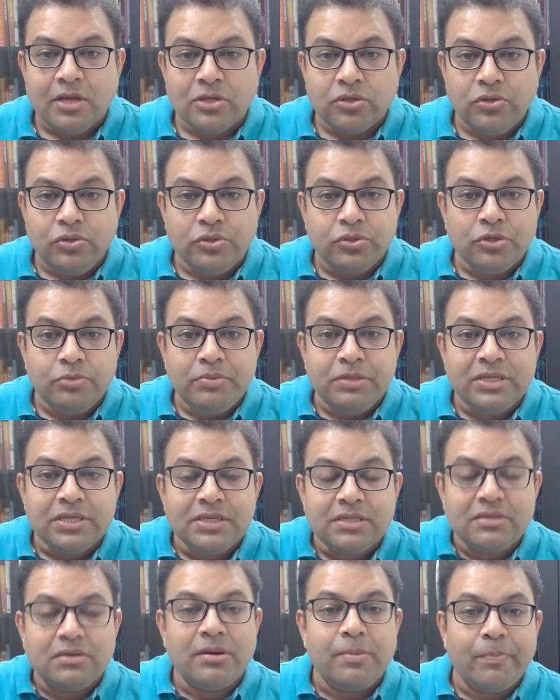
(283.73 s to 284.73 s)
So you should be
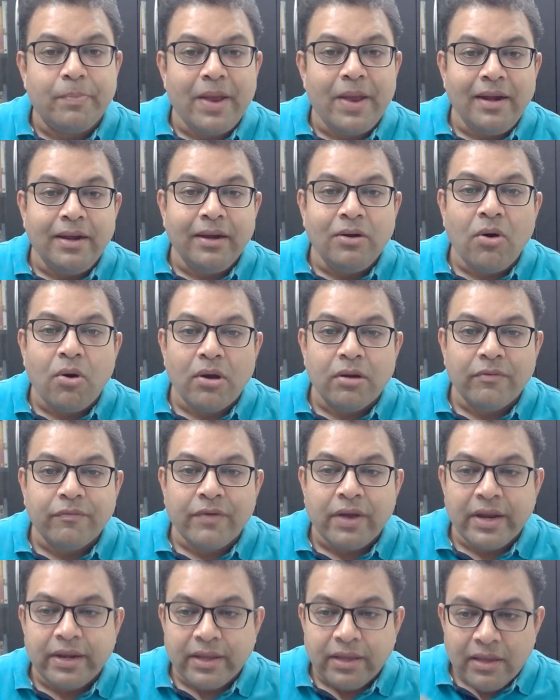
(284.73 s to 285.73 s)
just repelled and
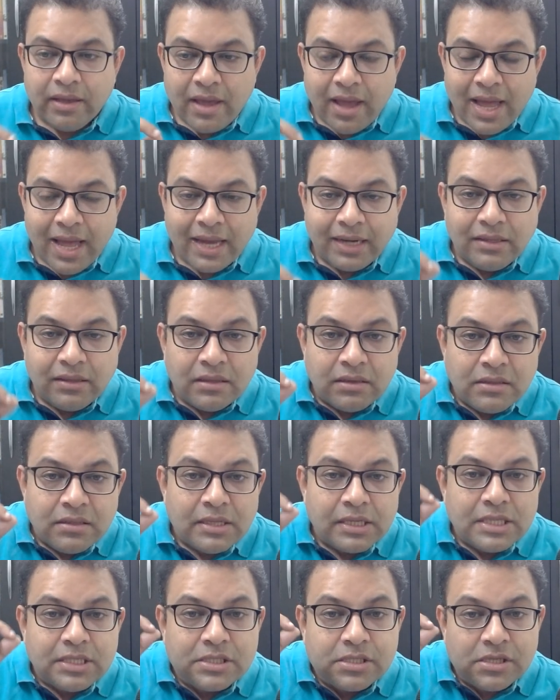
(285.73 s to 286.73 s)
horrified at the
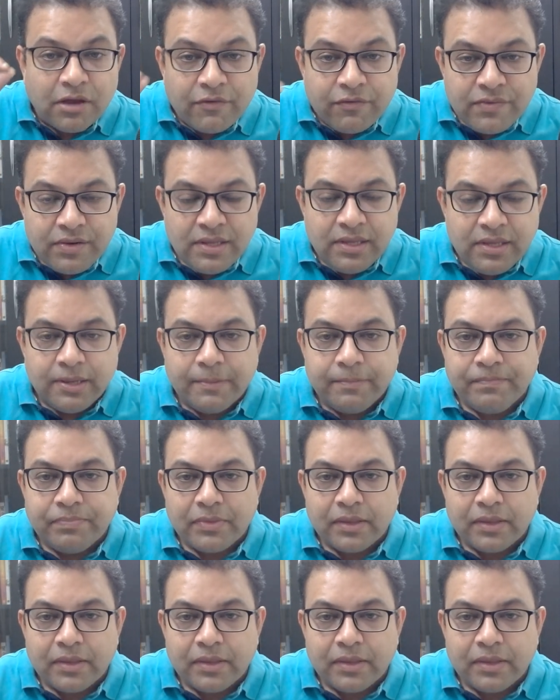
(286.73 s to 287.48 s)
suffering